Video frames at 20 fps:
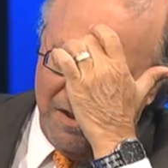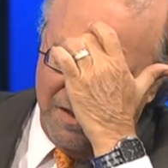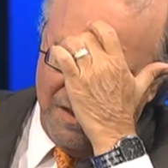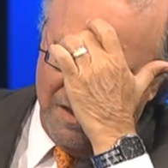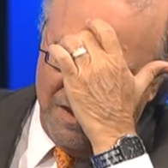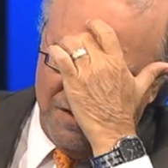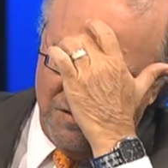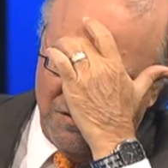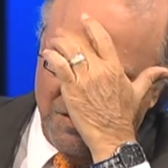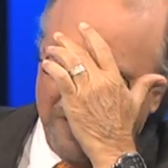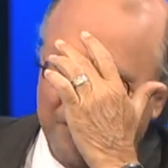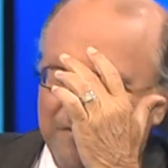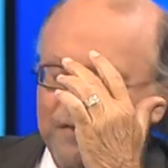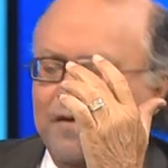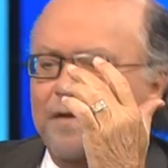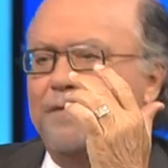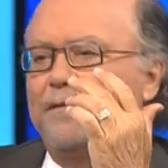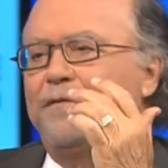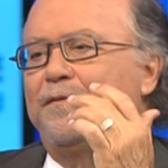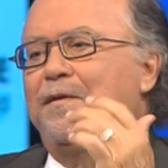In terms
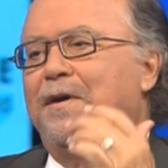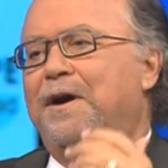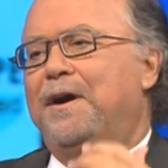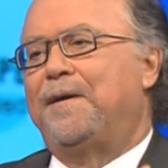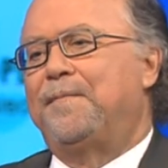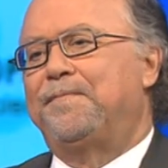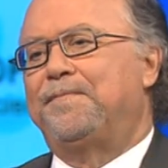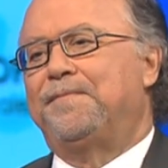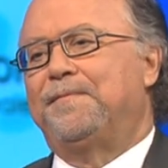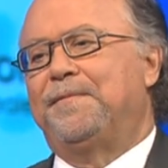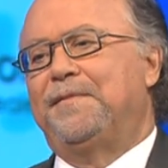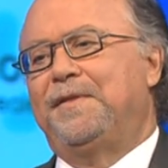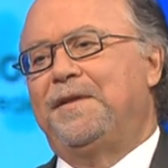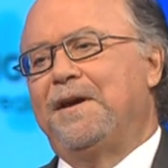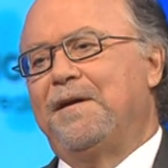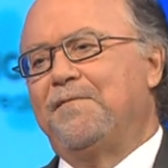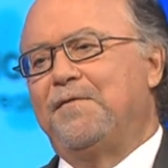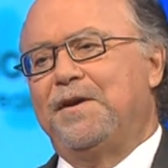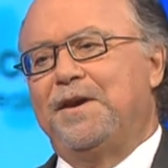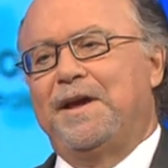of um, the
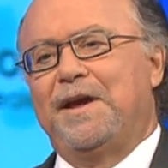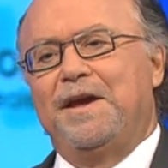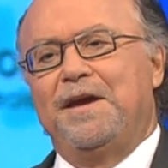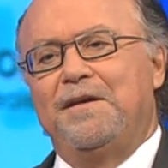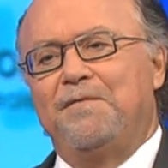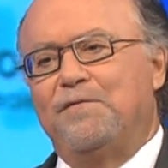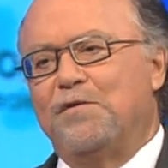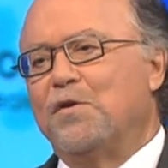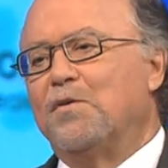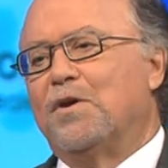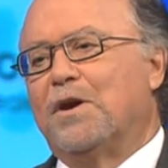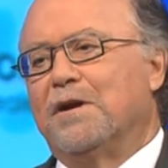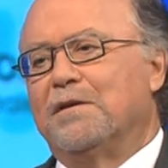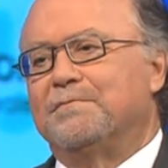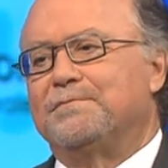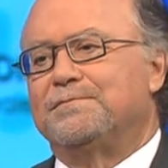everyday viewer,